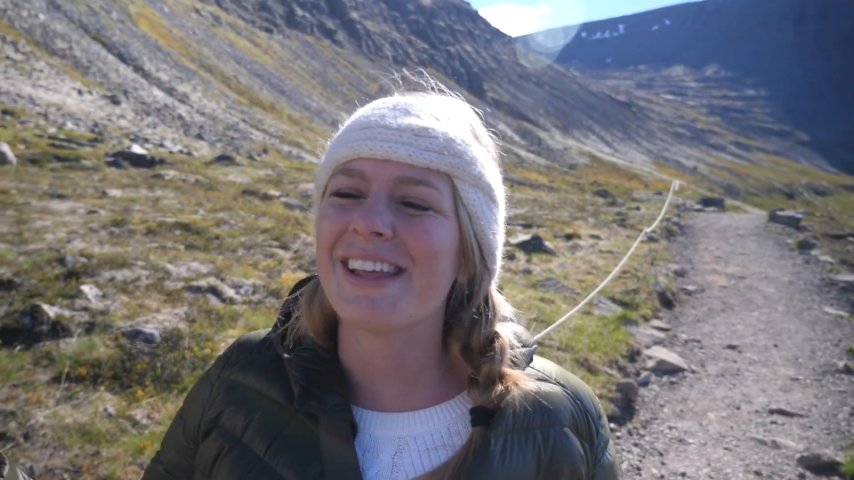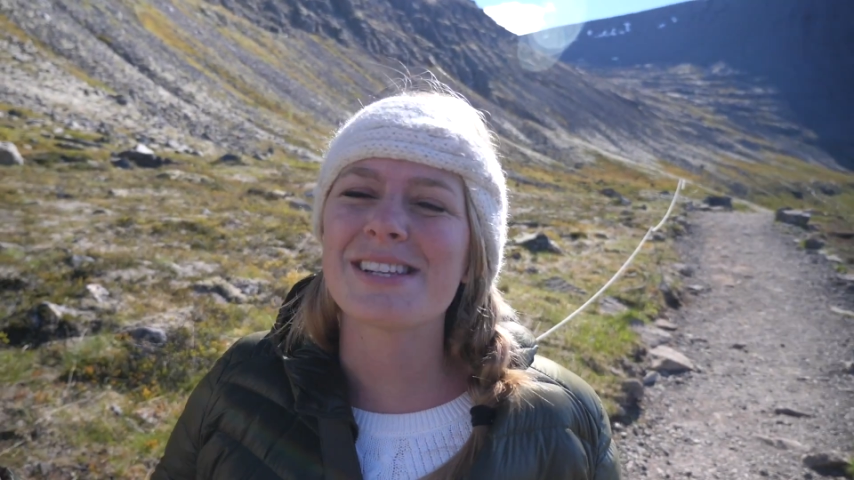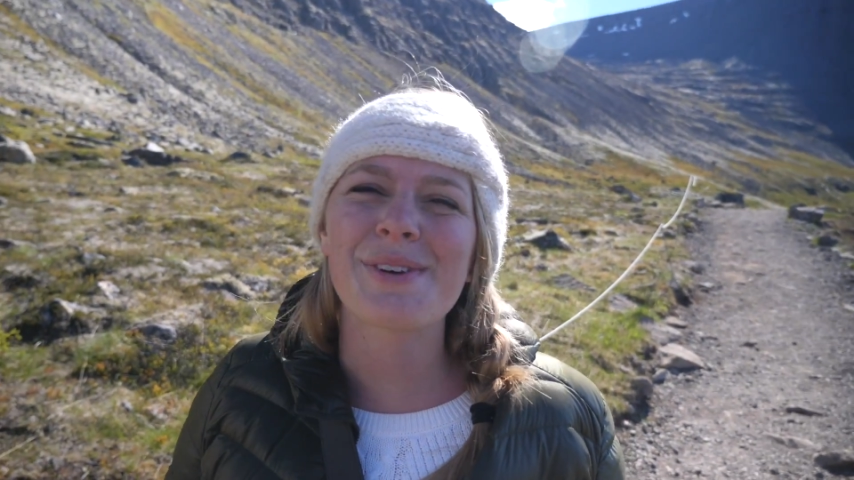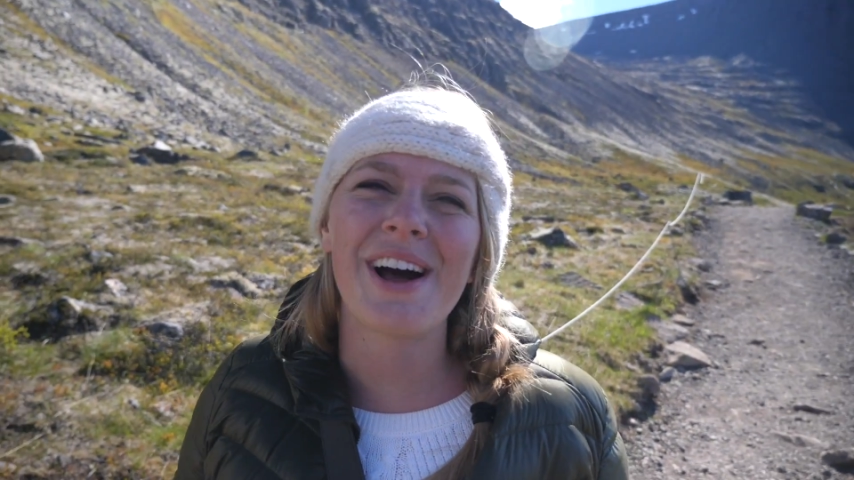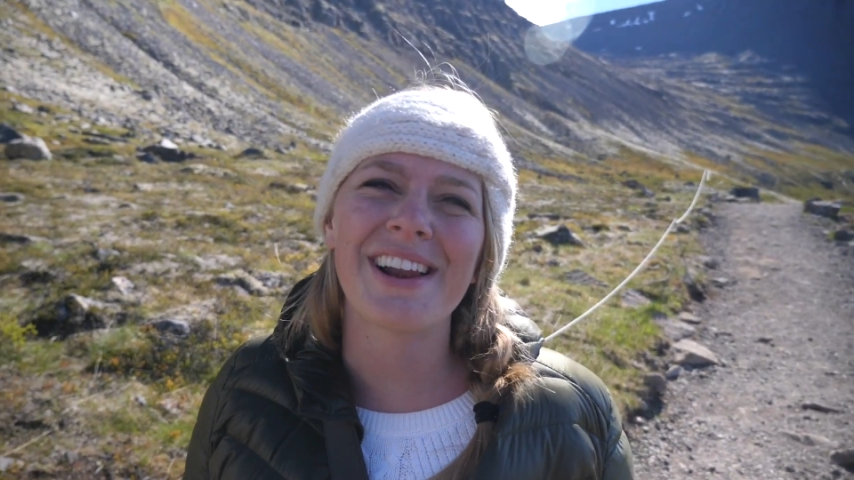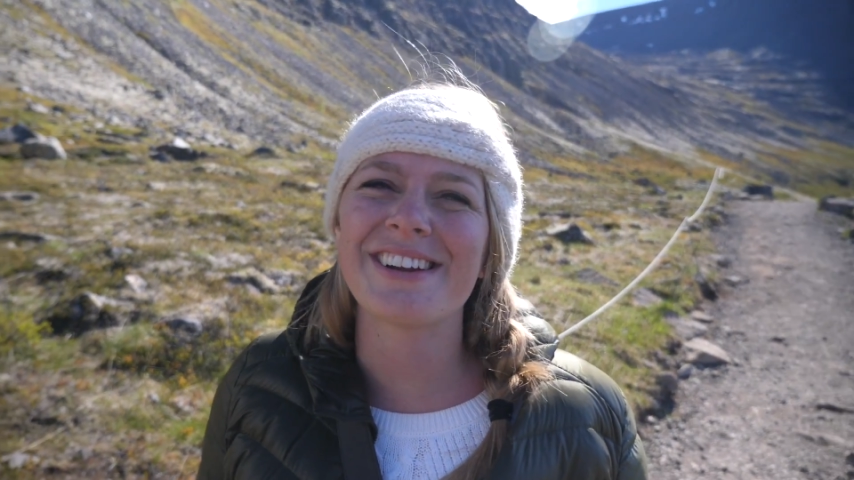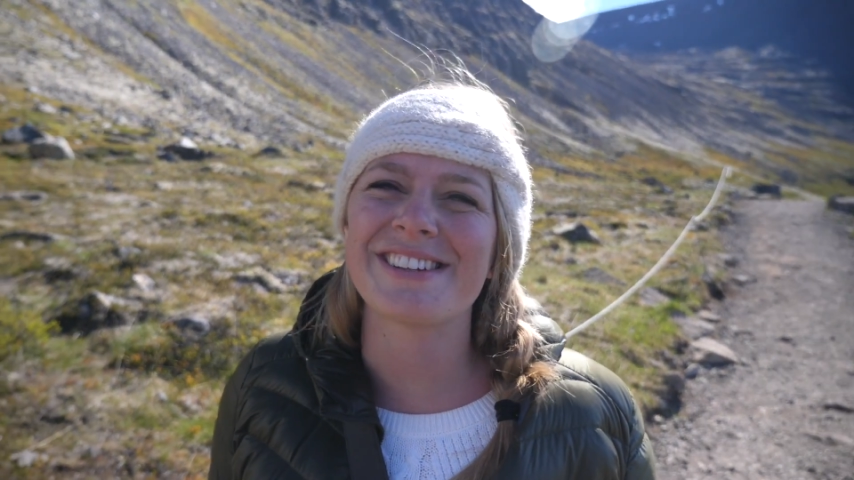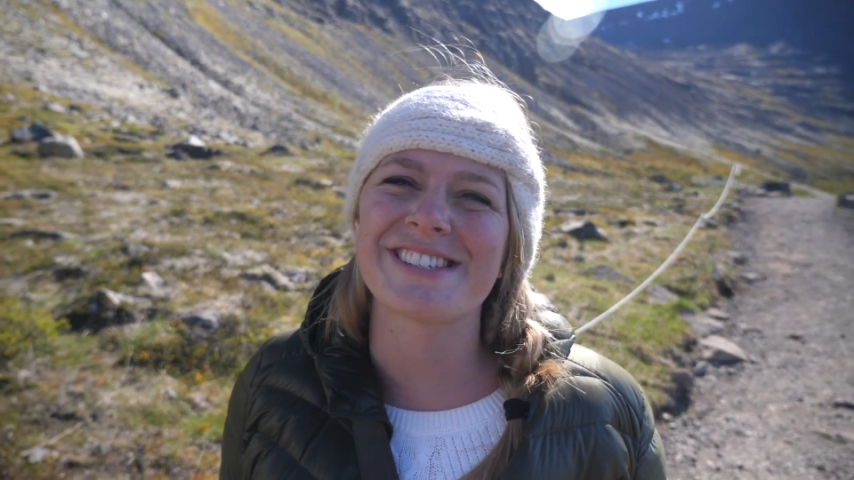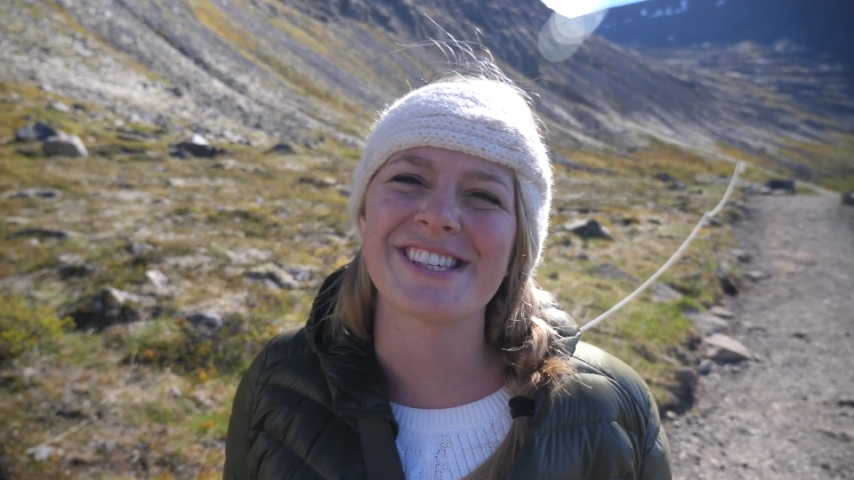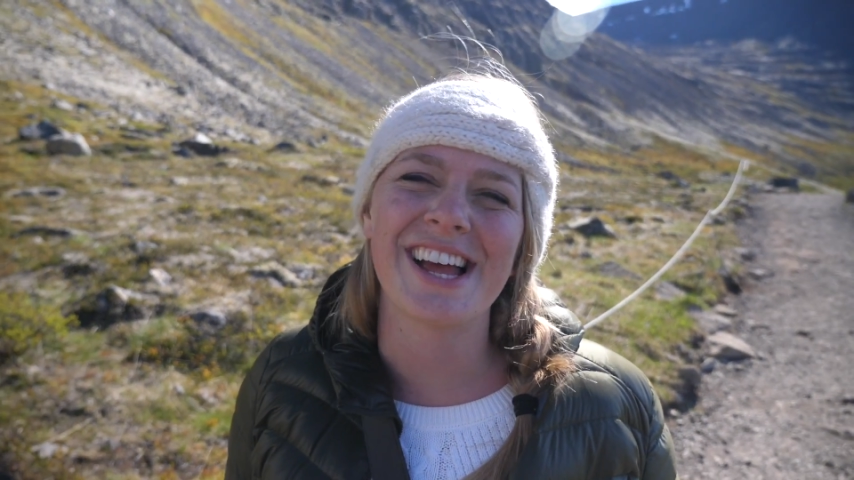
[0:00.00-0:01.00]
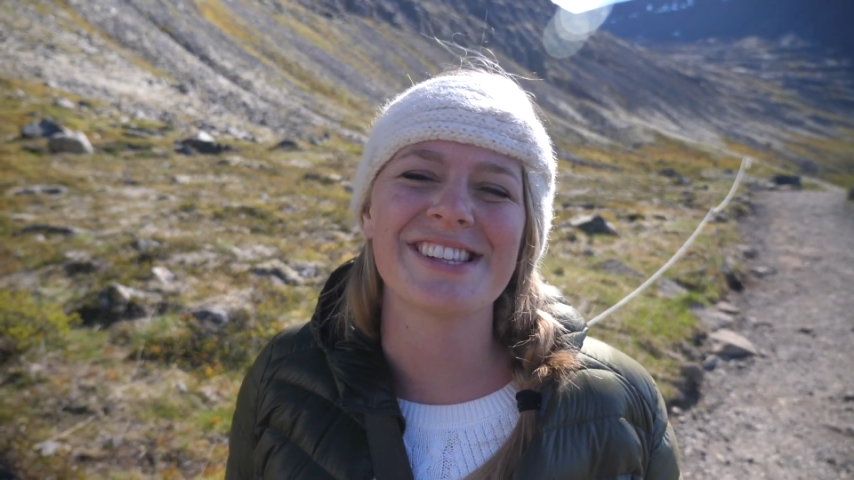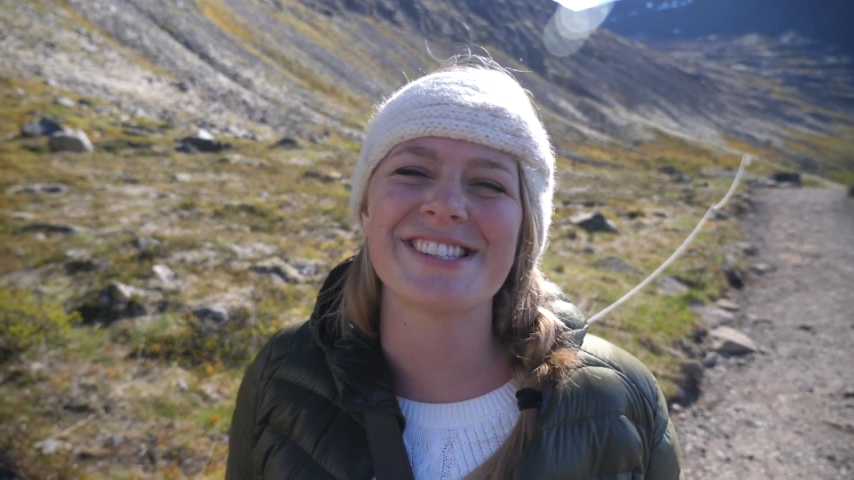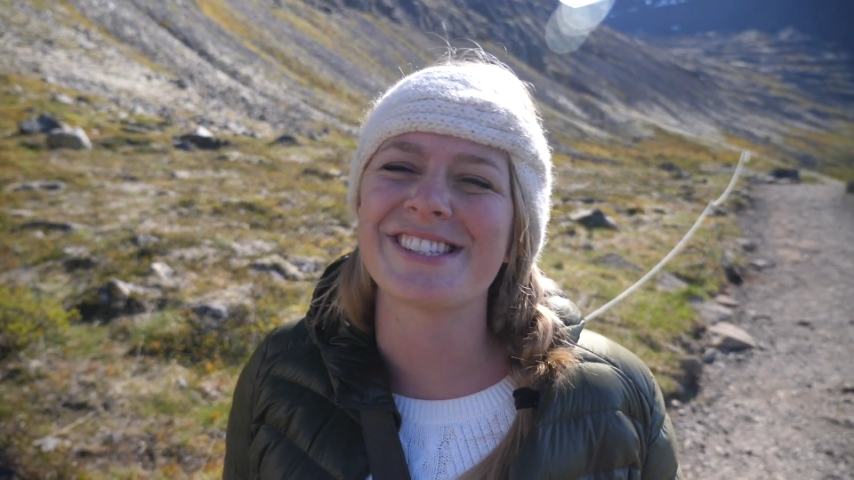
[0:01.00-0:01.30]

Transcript: this water just sounds